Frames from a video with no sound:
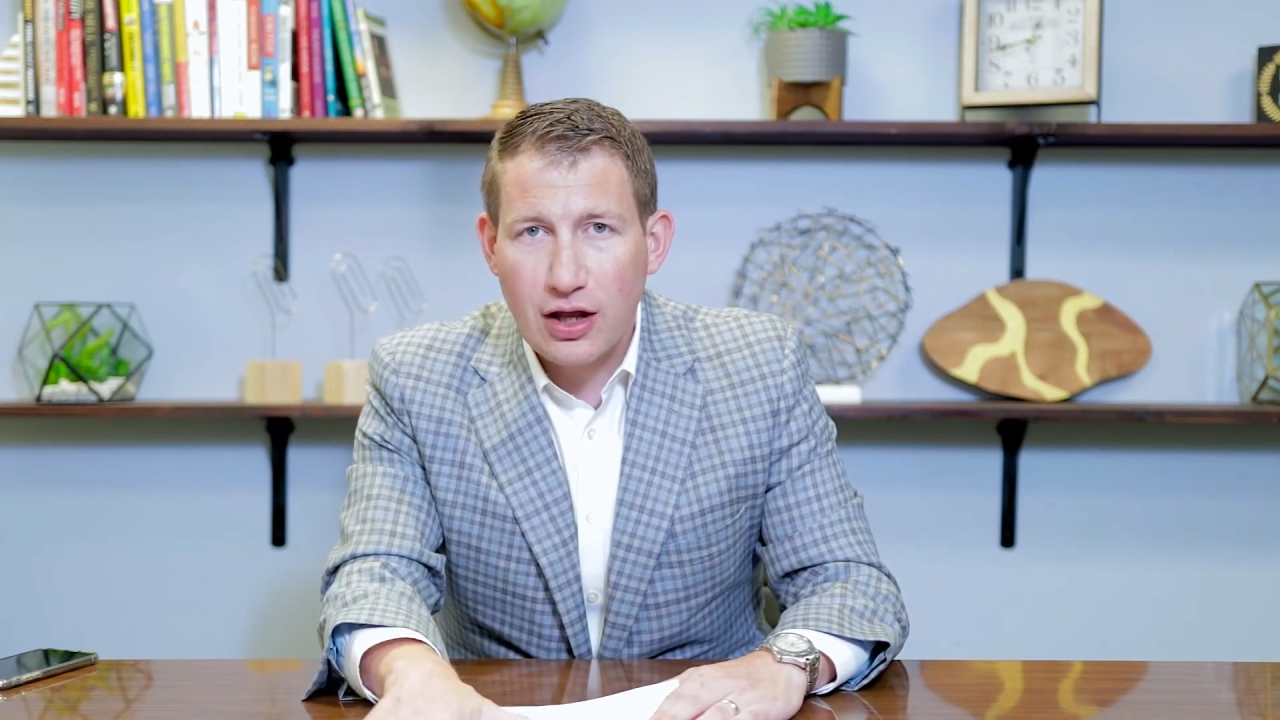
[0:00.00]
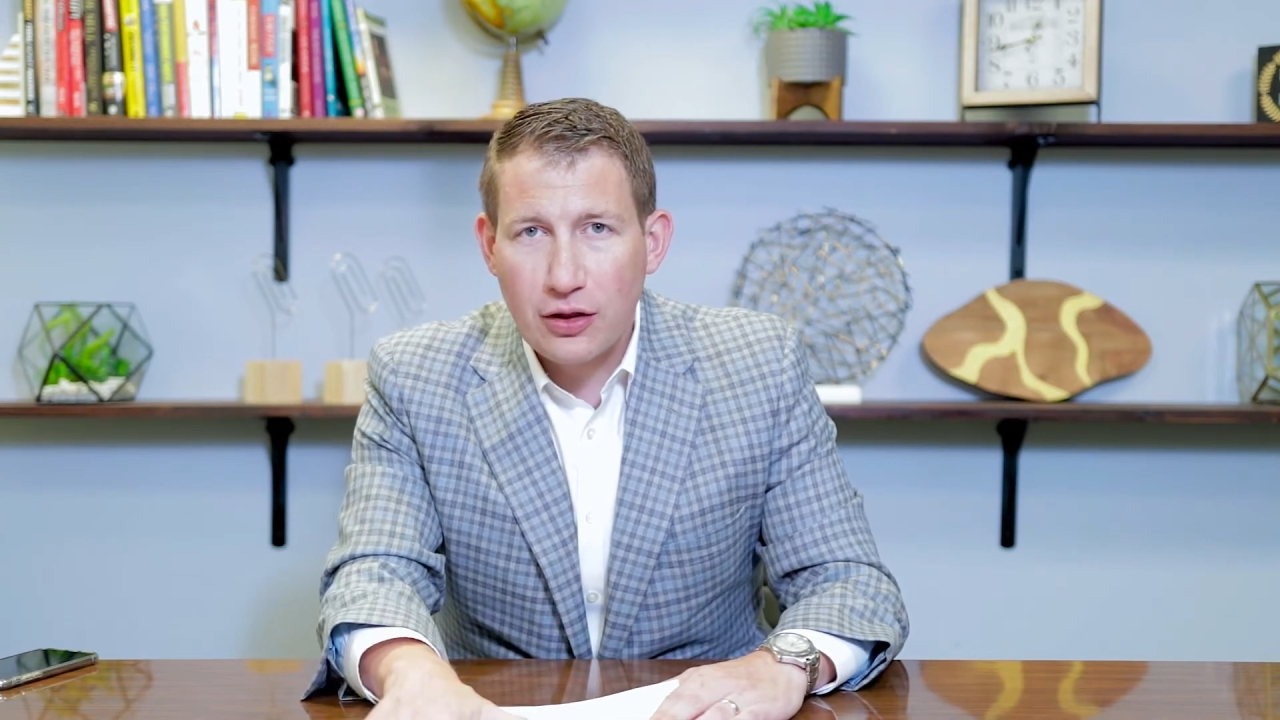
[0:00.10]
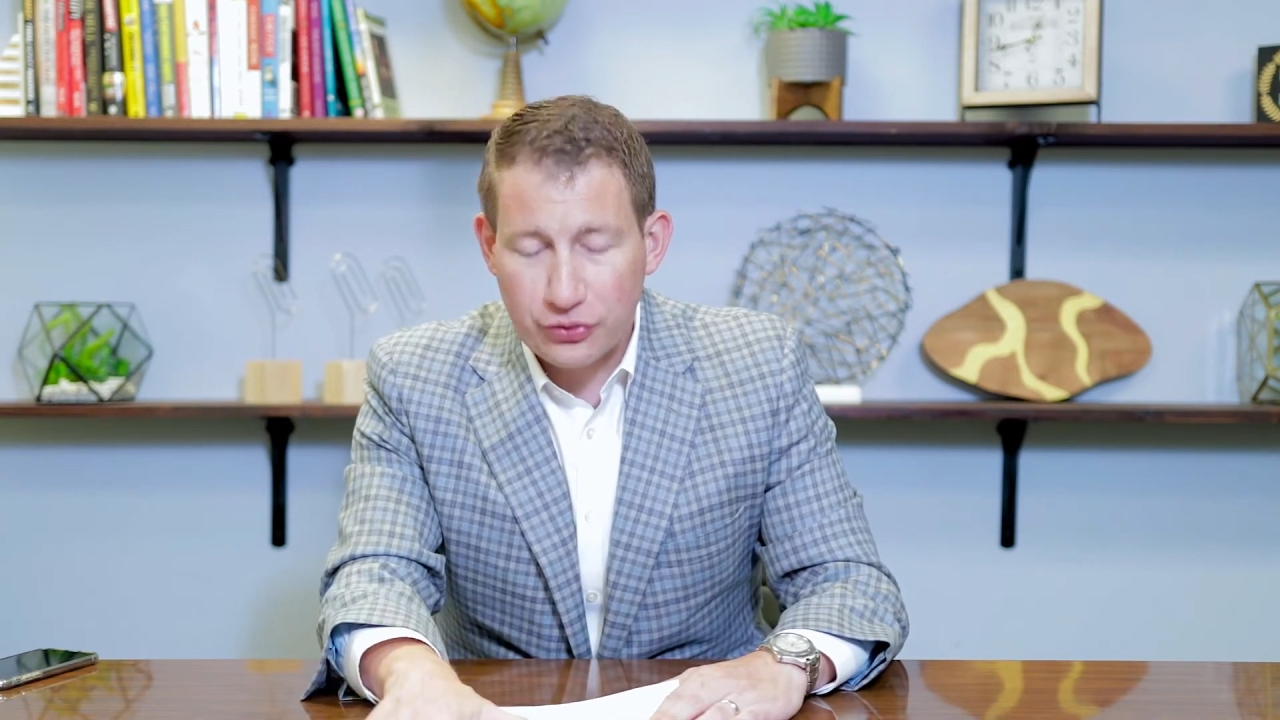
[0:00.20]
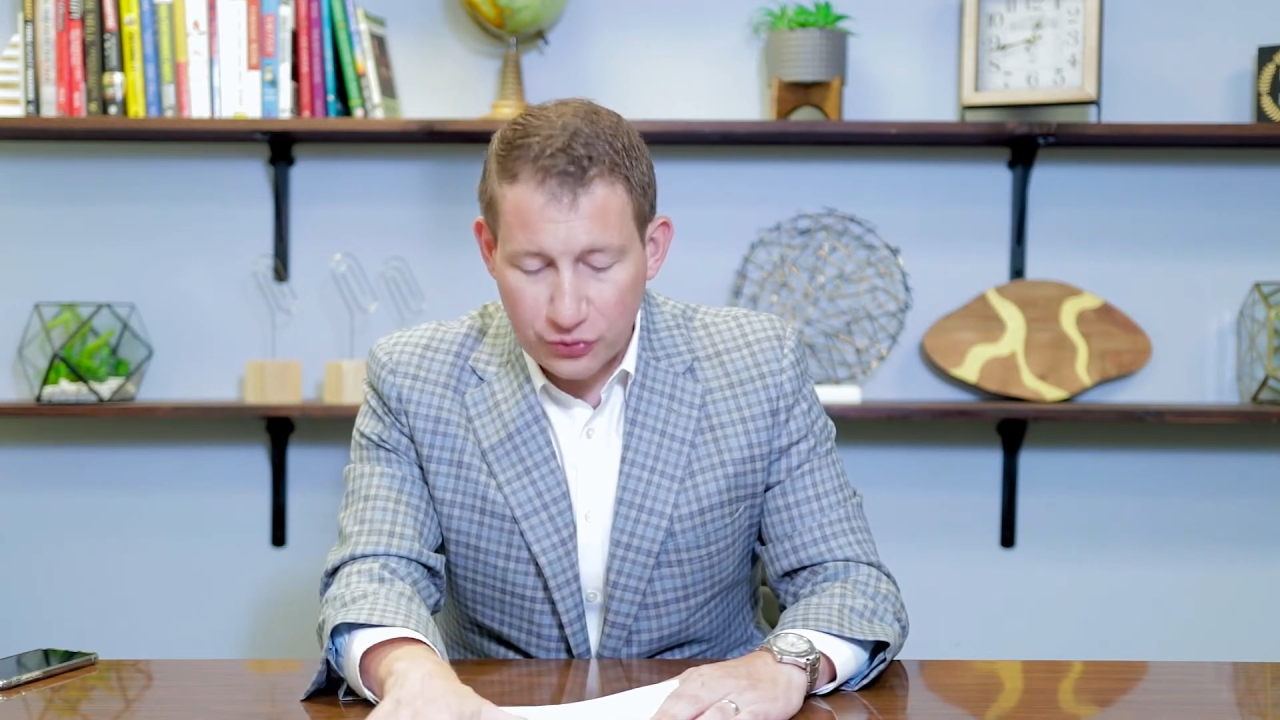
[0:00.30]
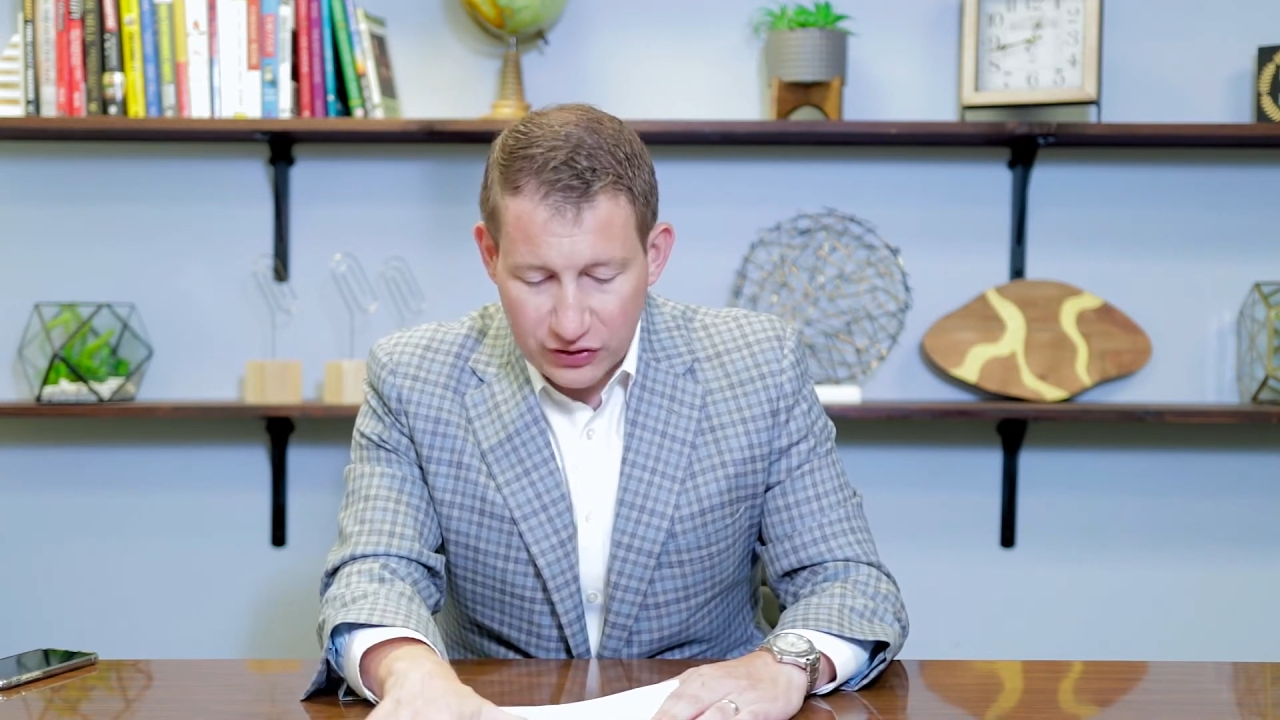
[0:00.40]

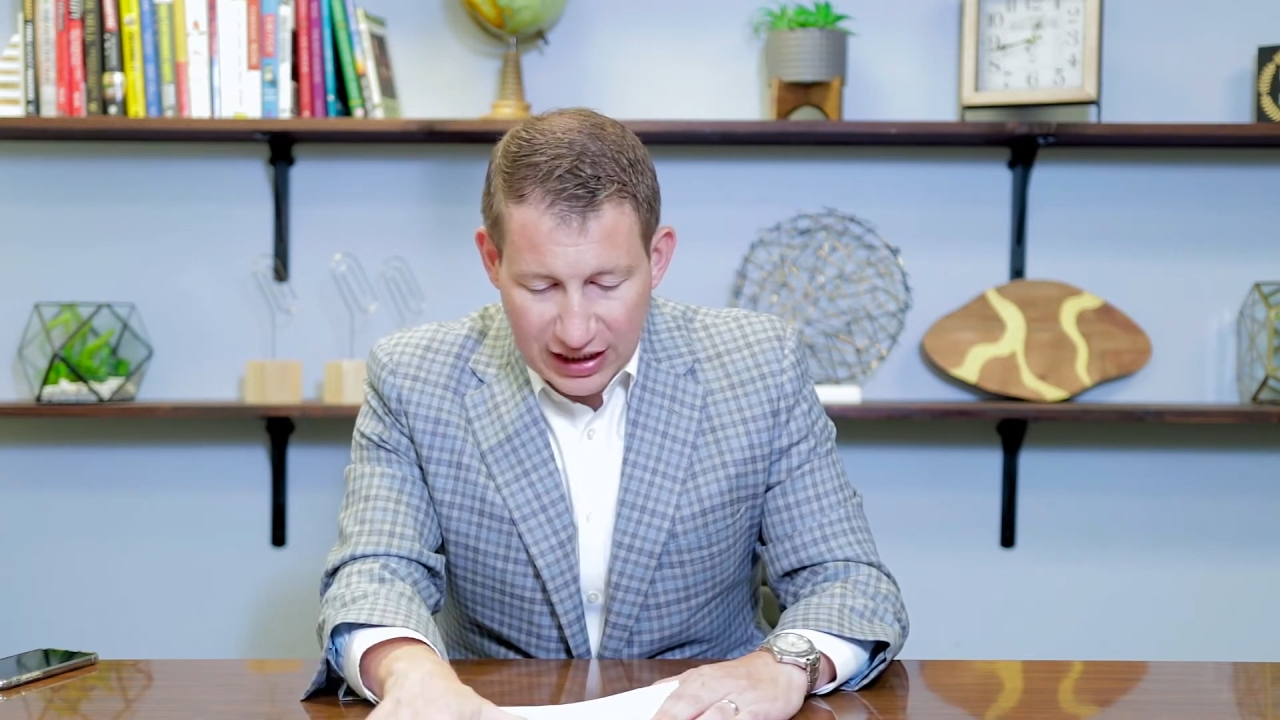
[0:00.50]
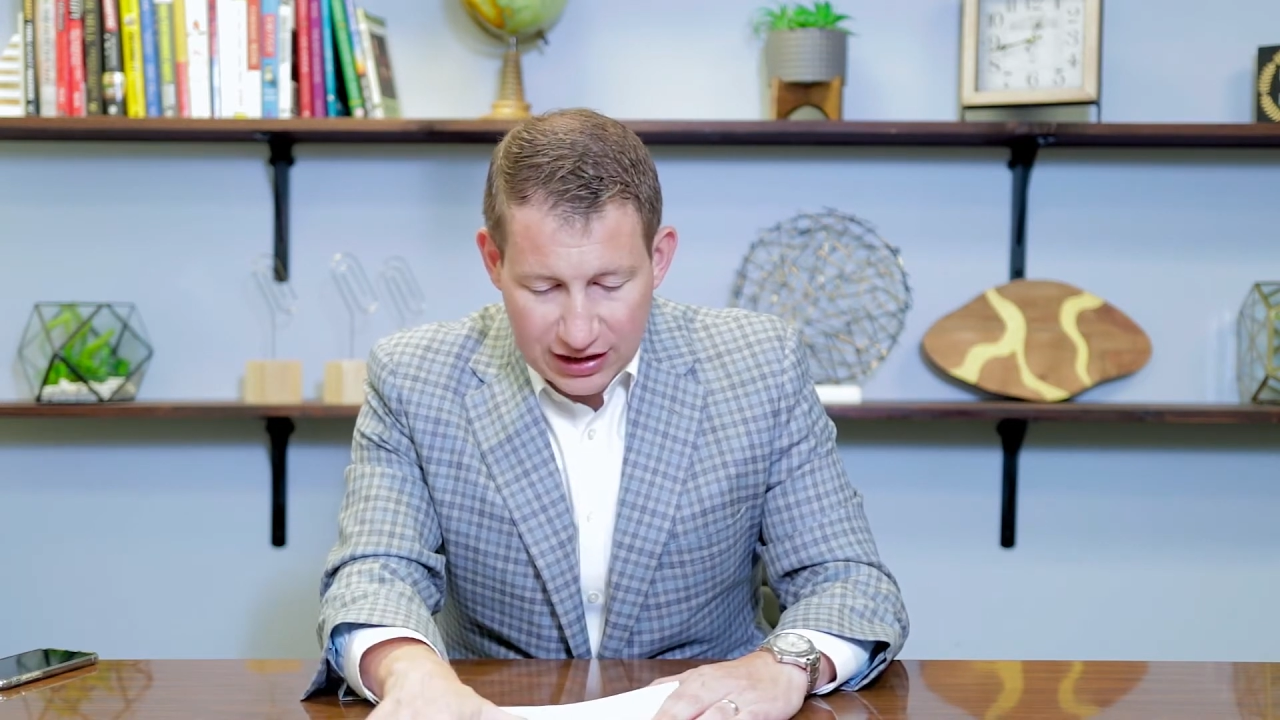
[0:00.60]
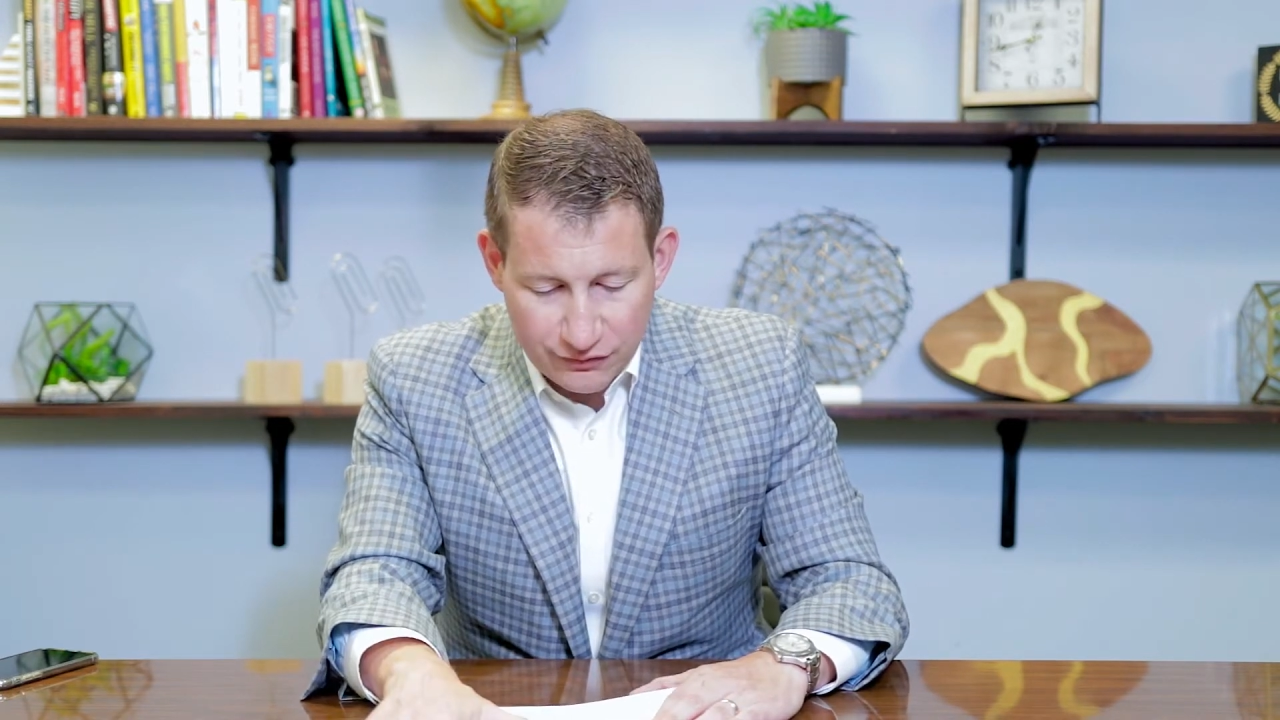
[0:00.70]
through the end